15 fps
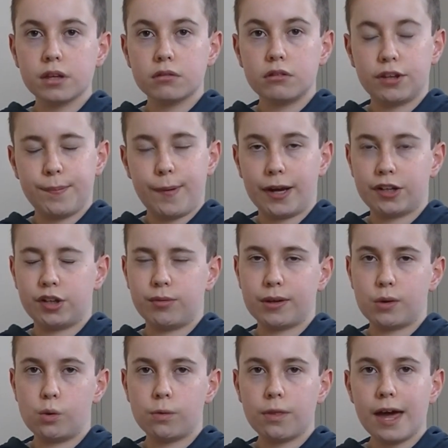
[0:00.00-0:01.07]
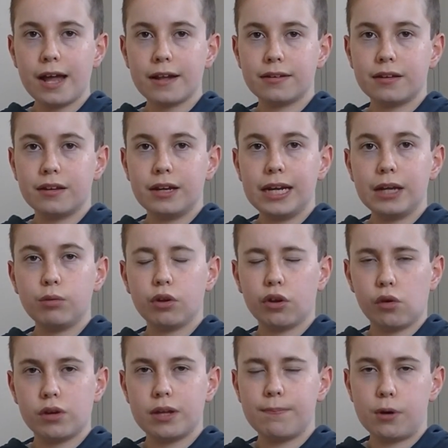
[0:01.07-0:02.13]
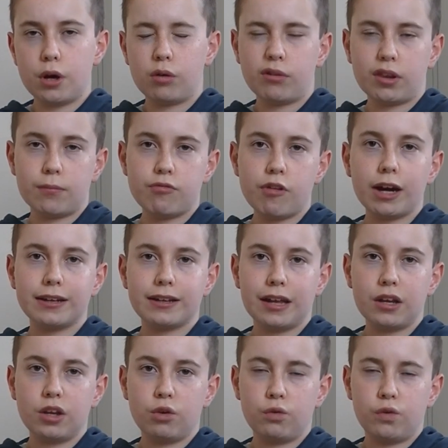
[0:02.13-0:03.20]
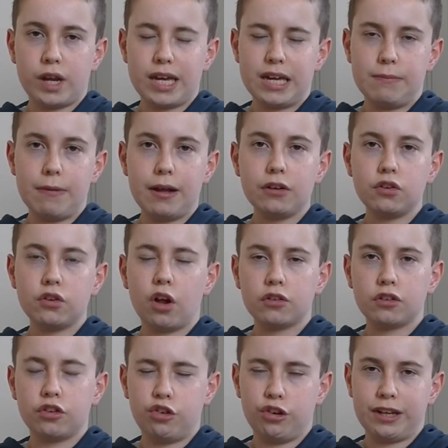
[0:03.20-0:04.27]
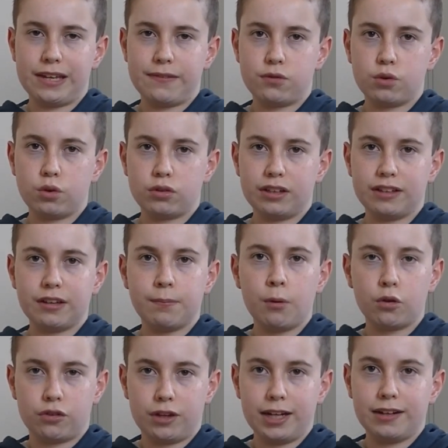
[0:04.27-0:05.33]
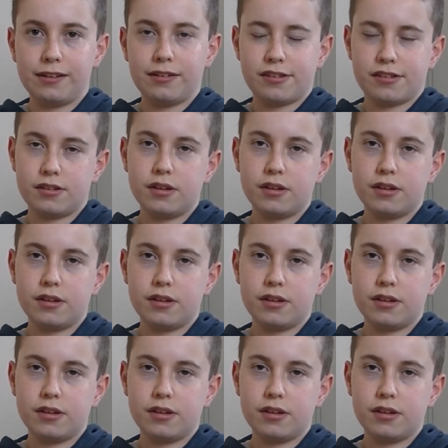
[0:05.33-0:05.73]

Despite doing all that, it would only burn with a bright yellow flame and started to leave sooty deposits.